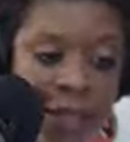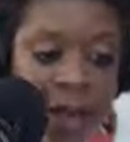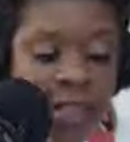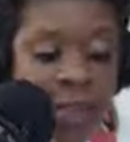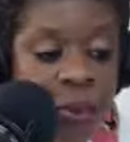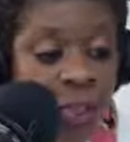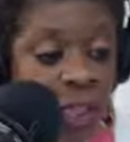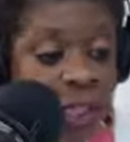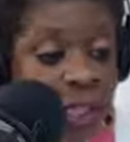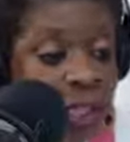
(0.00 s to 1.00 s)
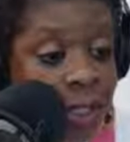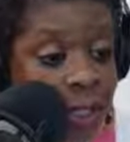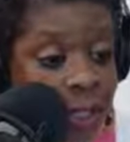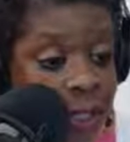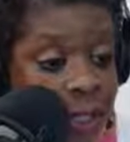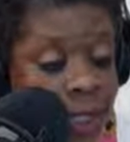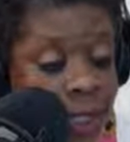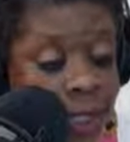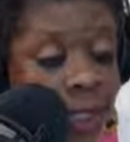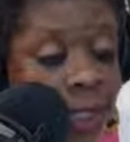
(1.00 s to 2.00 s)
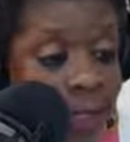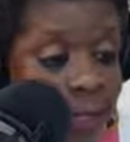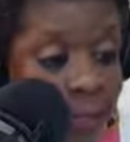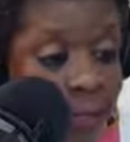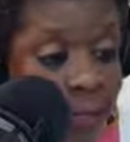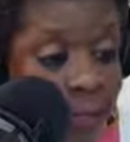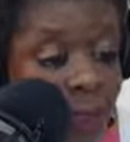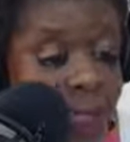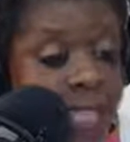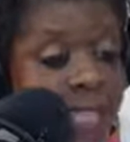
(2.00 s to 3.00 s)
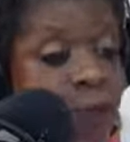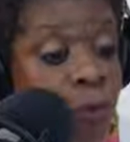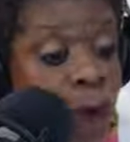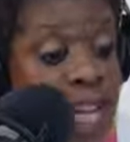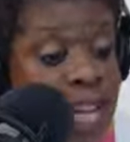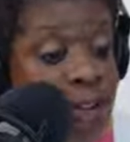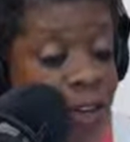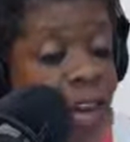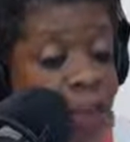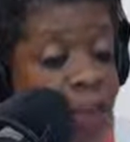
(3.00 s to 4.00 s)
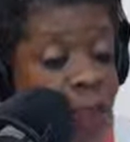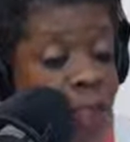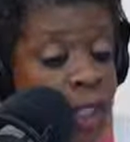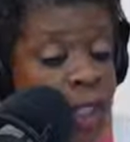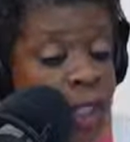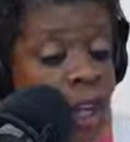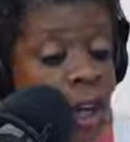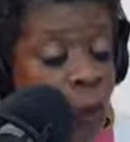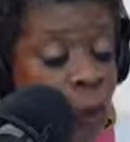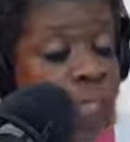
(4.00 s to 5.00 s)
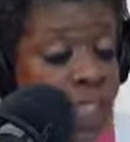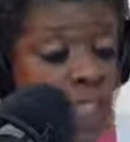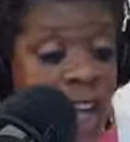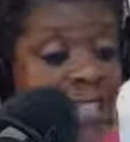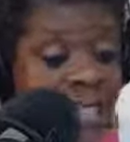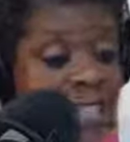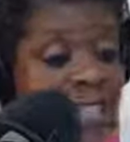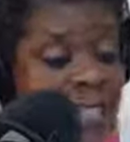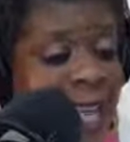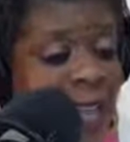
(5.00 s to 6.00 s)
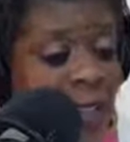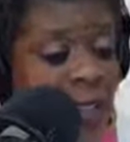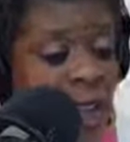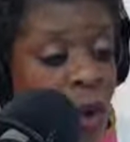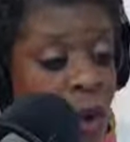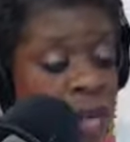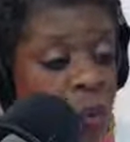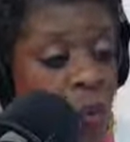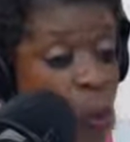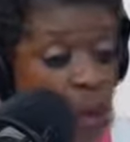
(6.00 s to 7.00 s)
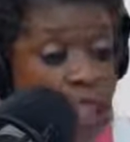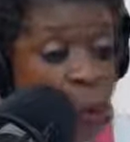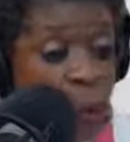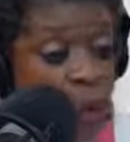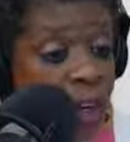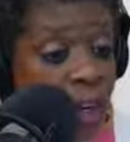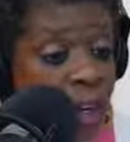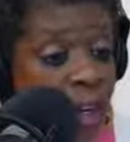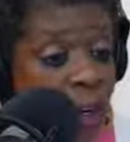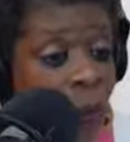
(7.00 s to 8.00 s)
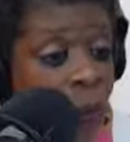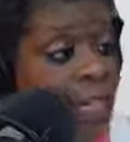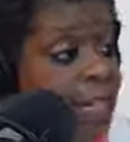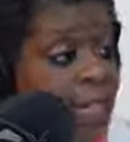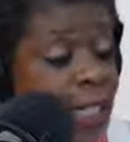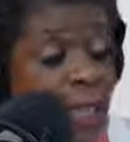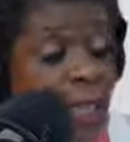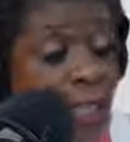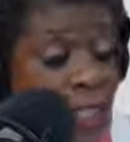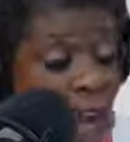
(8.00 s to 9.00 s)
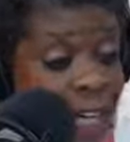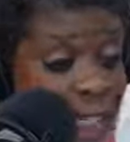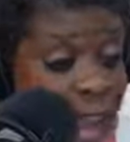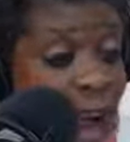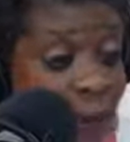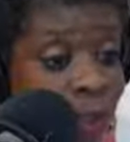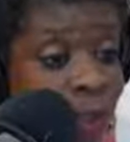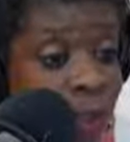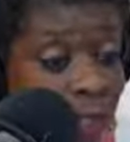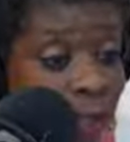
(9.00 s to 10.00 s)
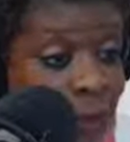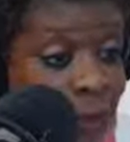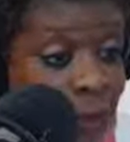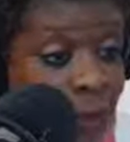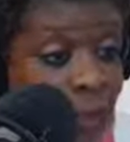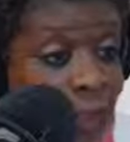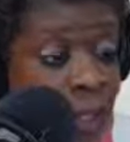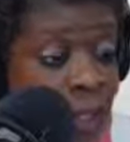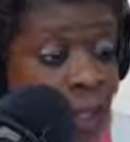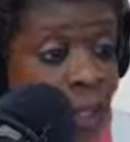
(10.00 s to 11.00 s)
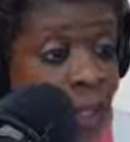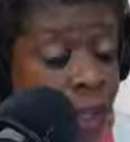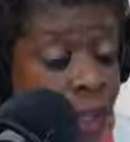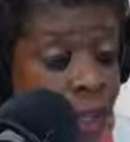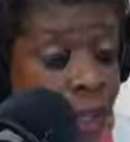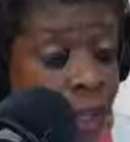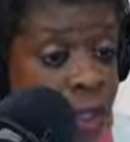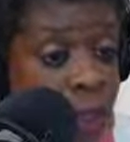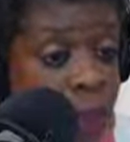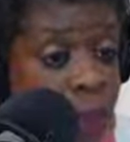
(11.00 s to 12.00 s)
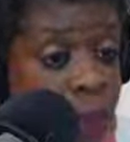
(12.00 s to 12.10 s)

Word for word: march on Washington. Honey, we can sit right here on our computers. We can shut cities down. We can walk to work. We can shut down the the the the the